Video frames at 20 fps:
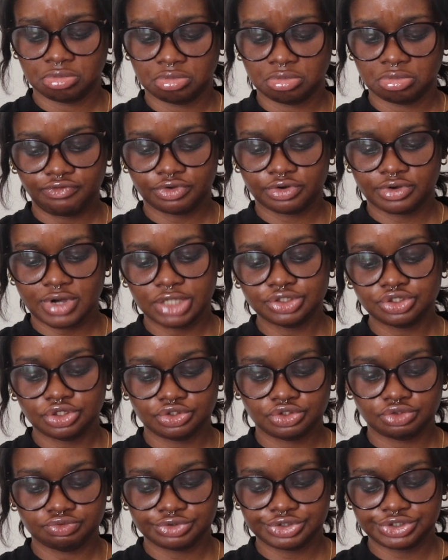For
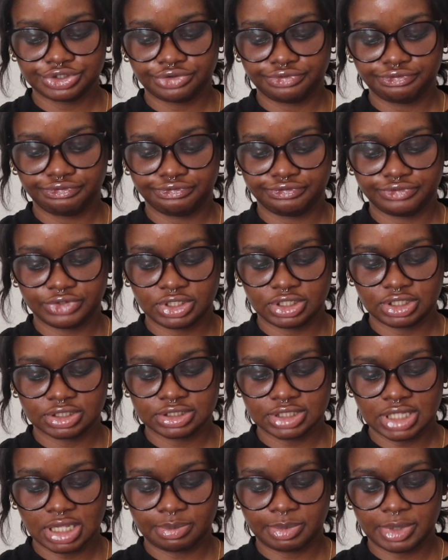graduate tuition
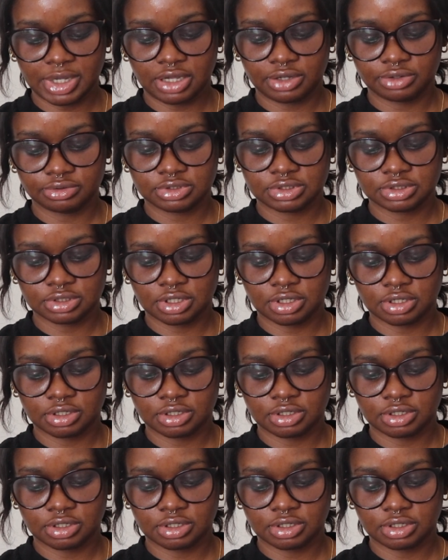fees, about